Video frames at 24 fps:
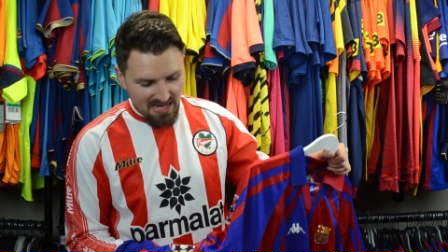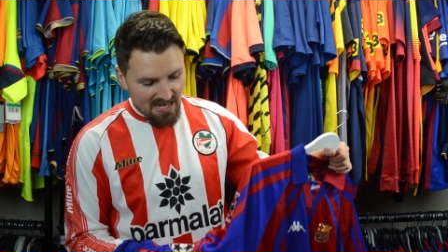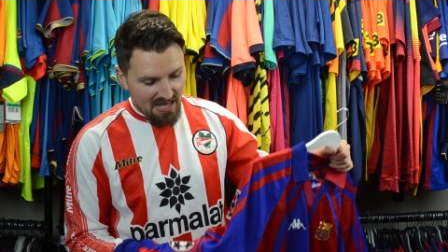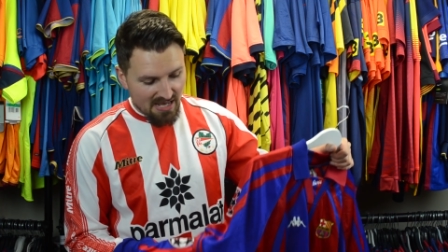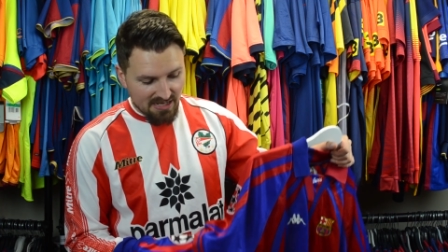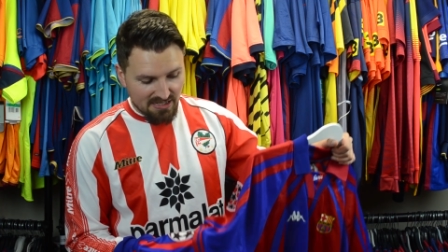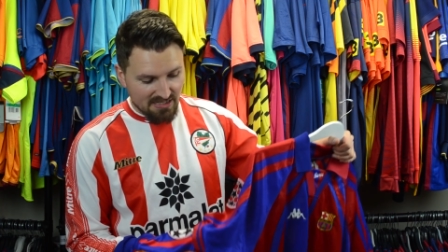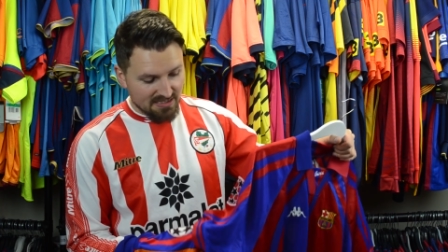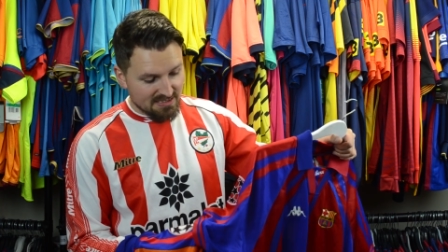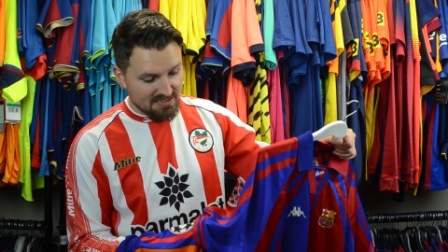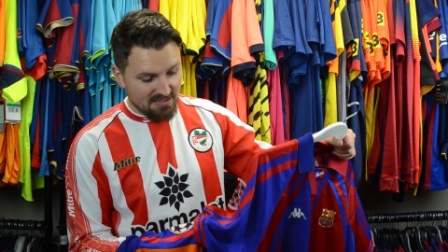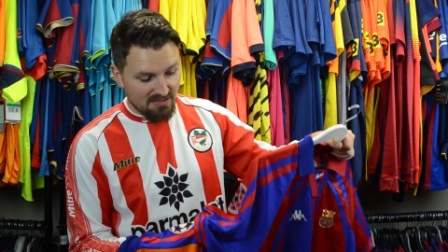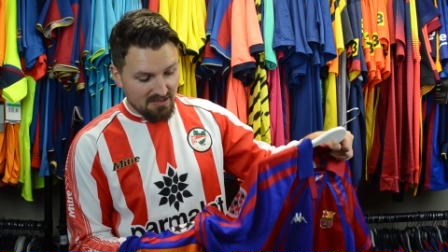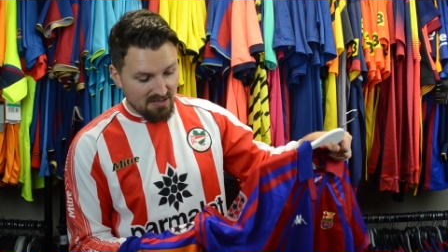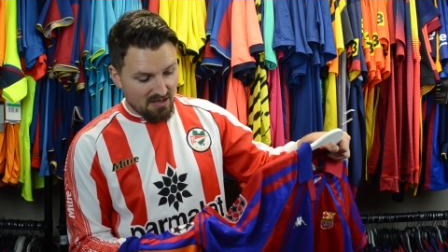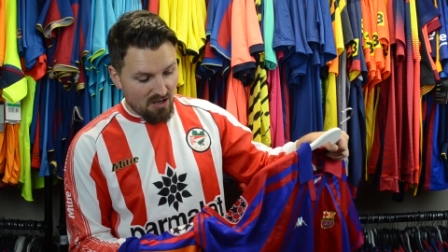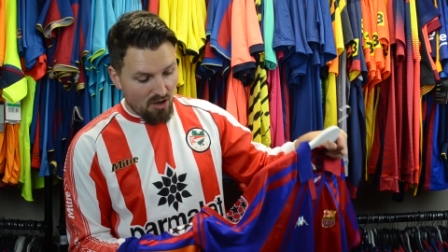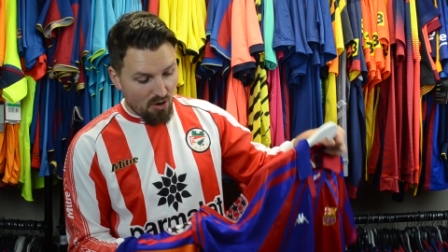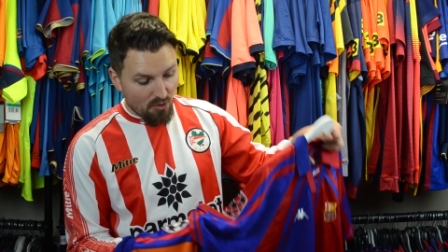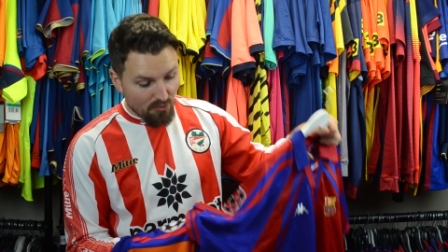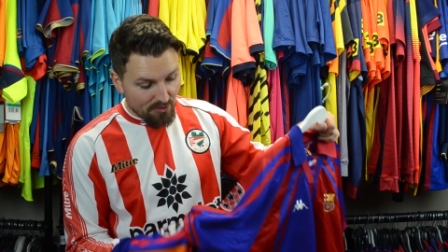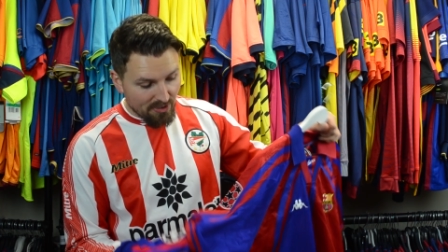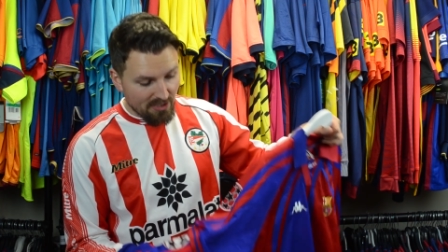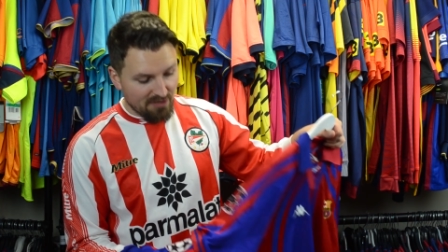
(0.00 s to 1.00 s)
Because it,
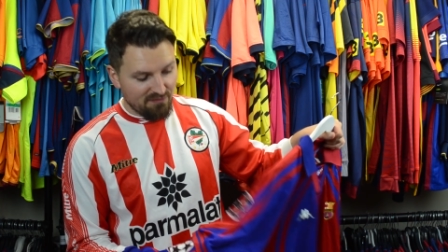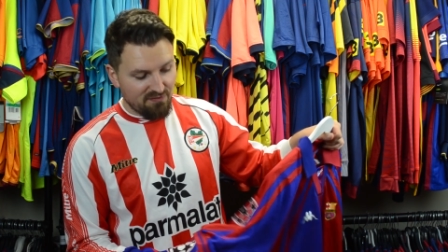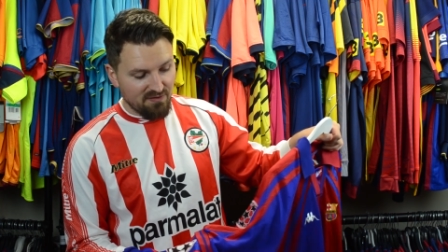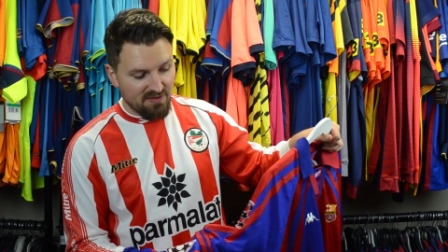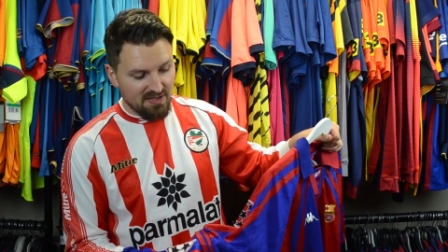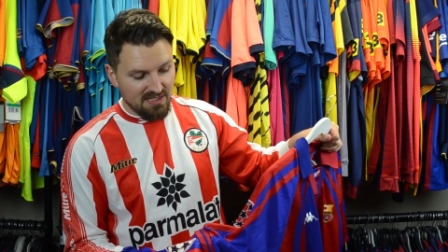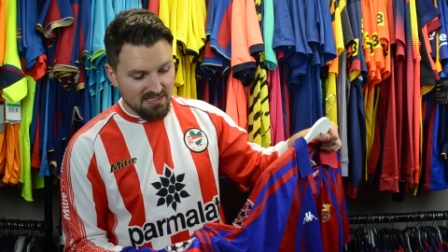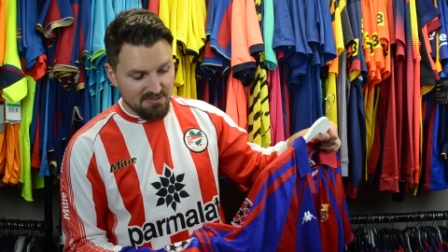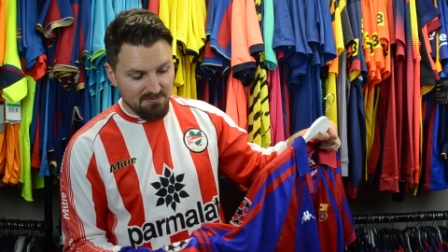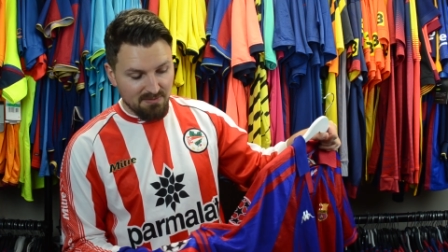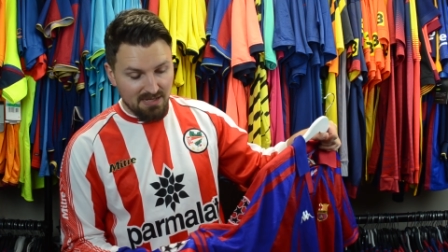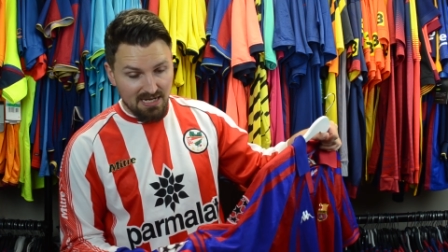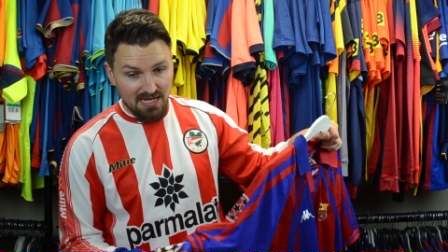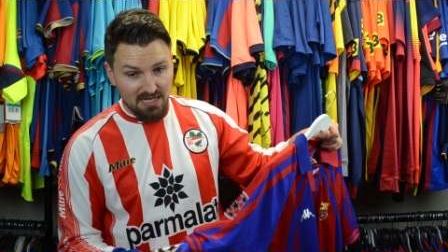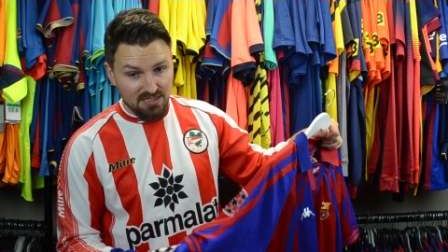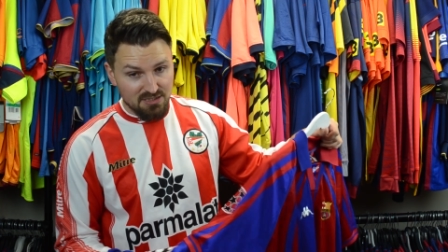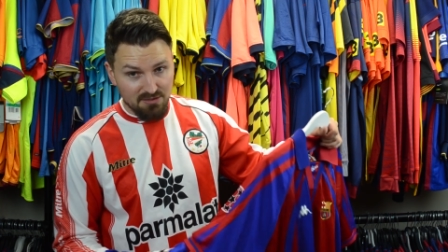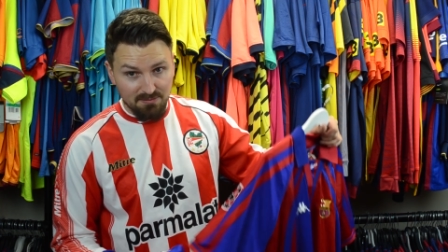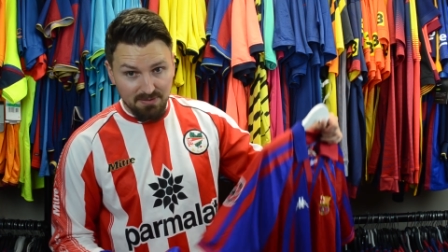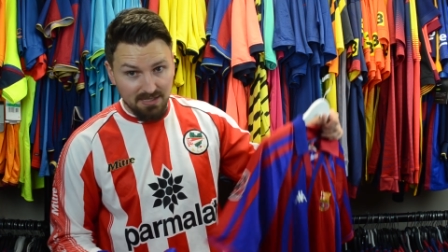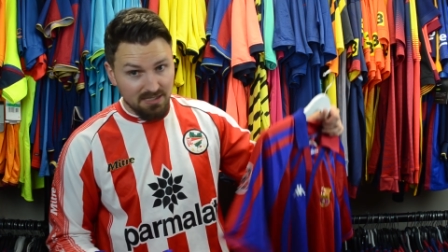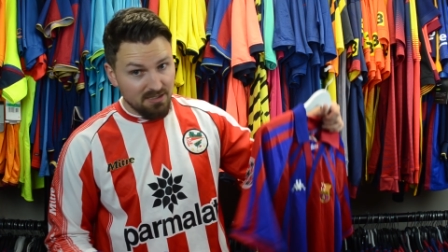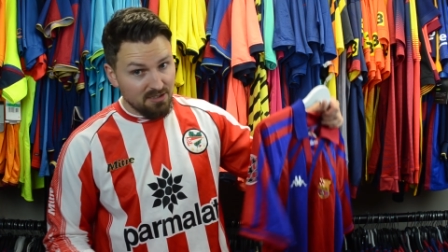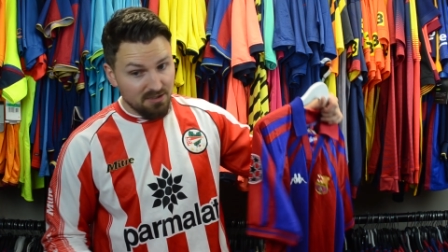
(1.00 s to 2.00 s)
only for this match, I
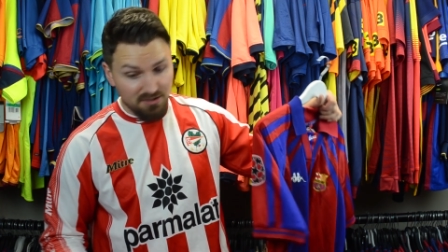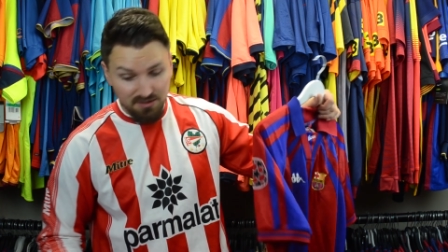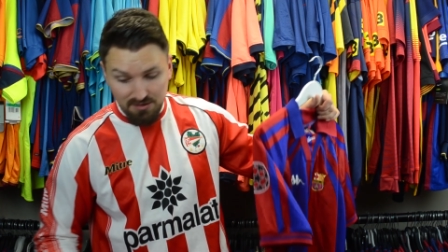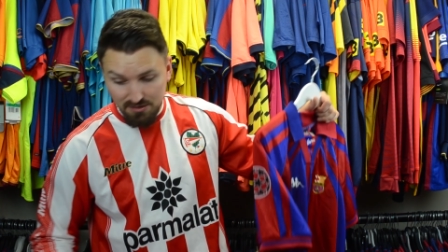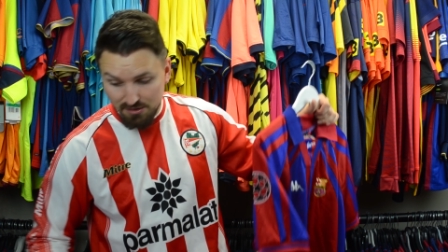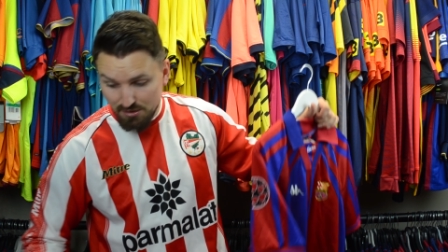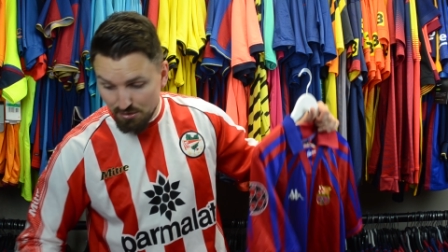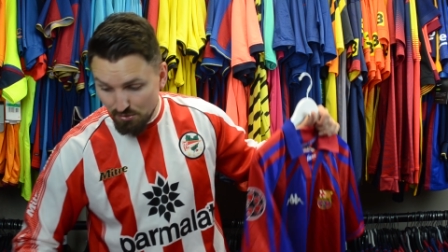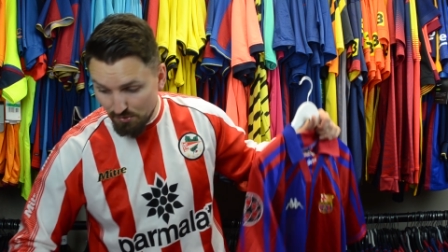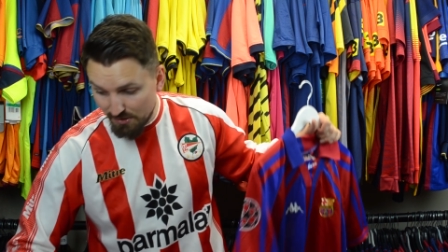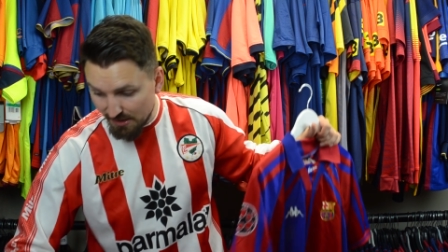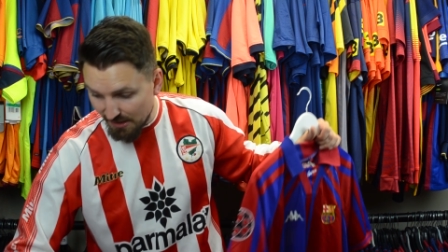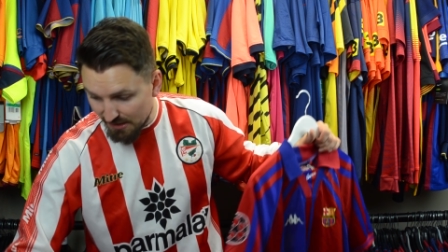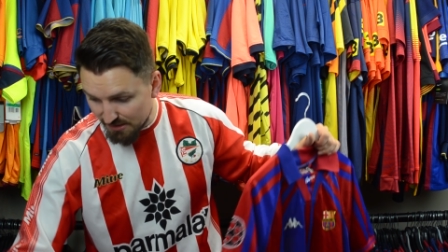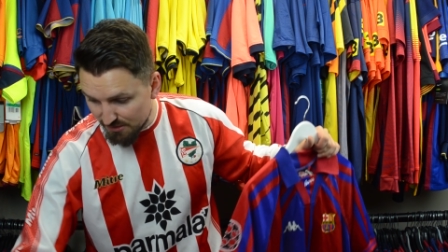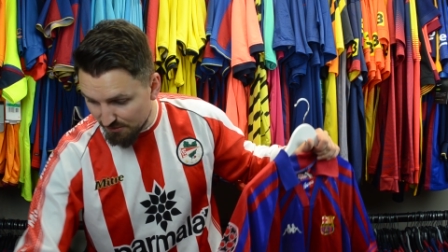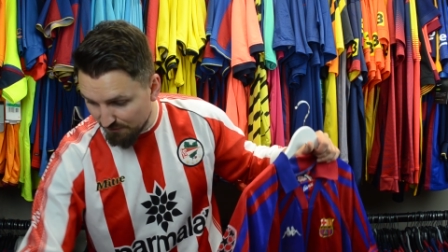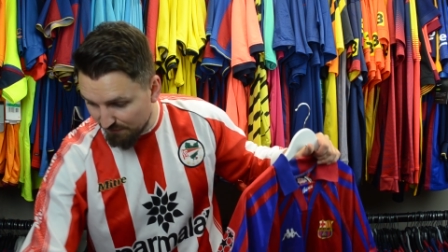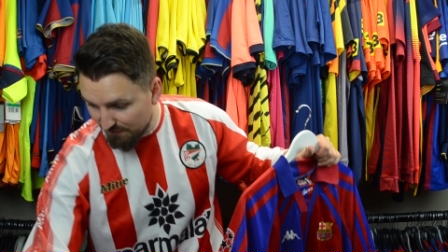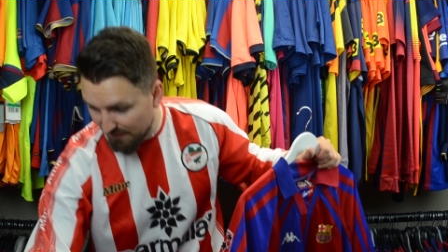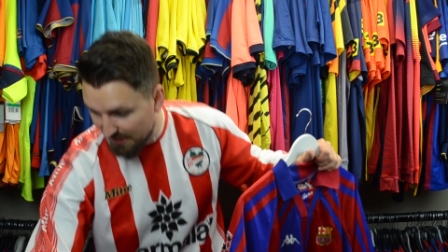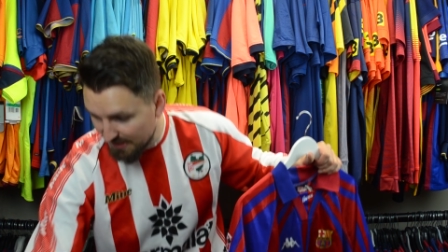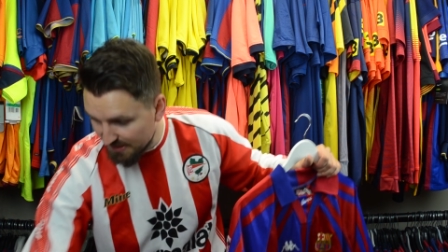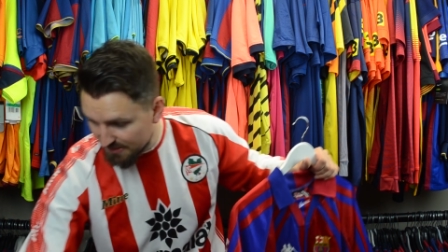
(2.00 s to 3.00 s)
mean, you, Newcastle
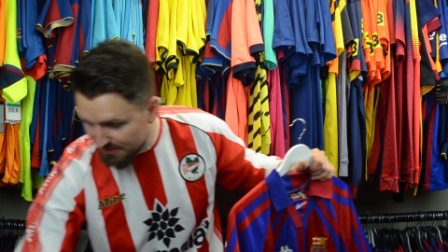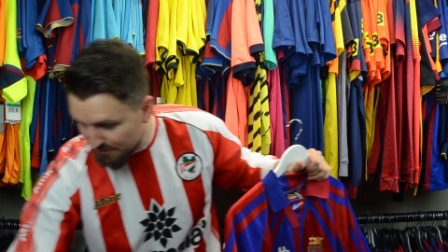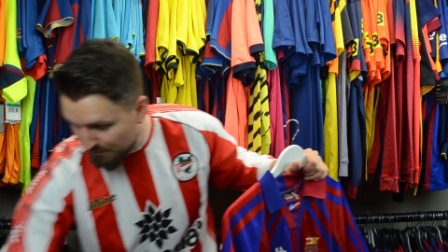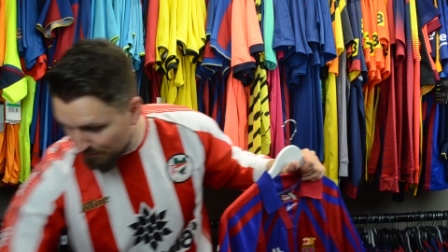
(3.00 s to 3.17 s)
fans